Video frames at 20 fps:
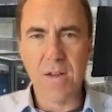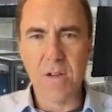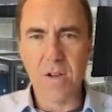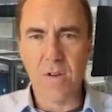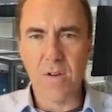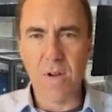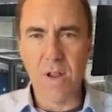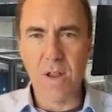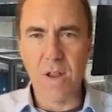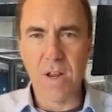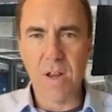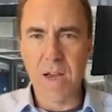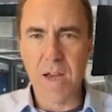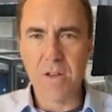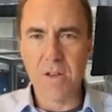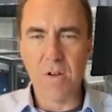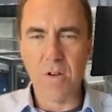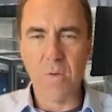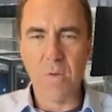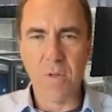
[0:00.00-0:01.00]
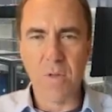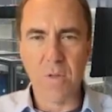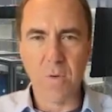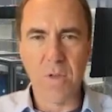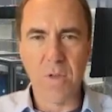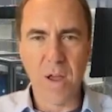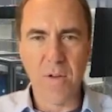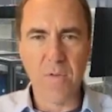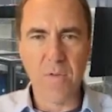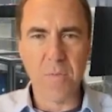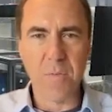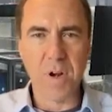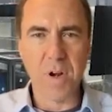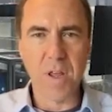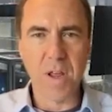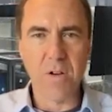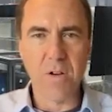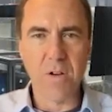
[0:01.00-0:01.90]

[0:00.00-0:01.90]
degree connection with everybody in your